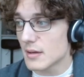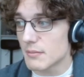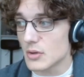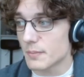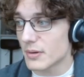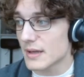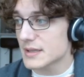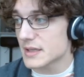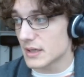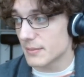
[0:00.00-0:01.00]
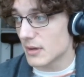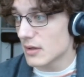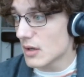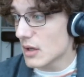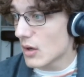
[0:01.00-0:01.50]
mu plus
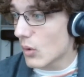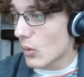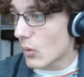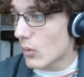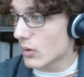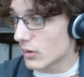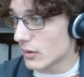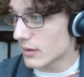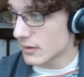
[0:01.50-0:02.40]
sigma, or,